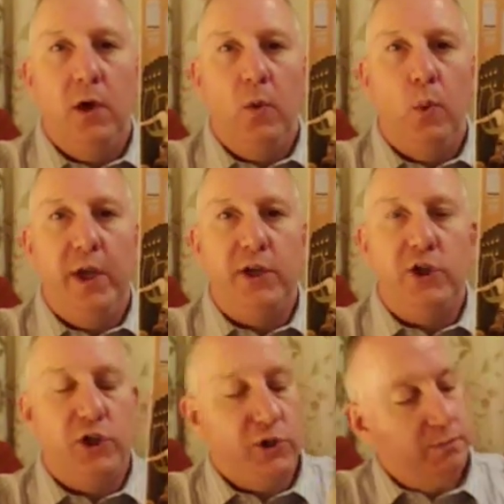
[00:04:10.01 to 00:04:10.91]

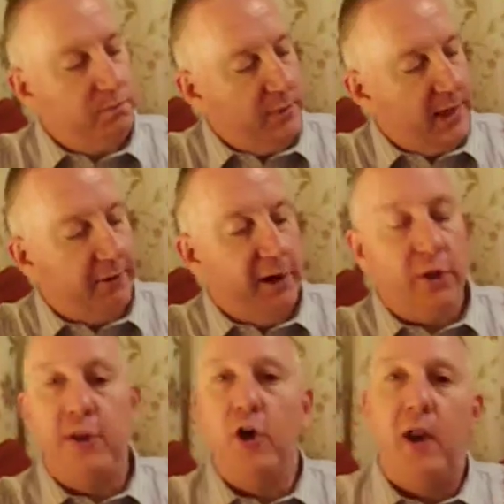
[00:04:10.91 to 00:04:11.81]
which carrying
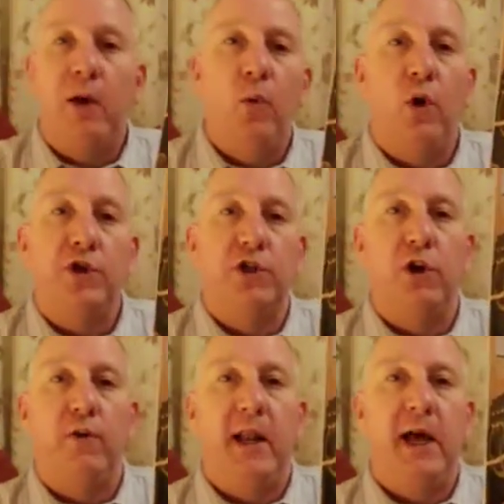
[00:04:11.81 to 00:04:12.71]
on the All Out War
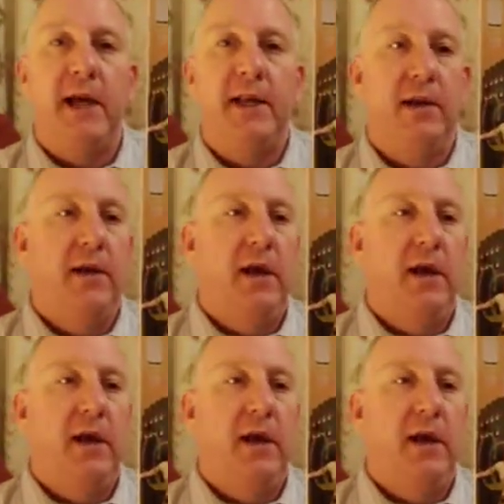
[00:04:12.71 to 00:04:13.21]
storyline.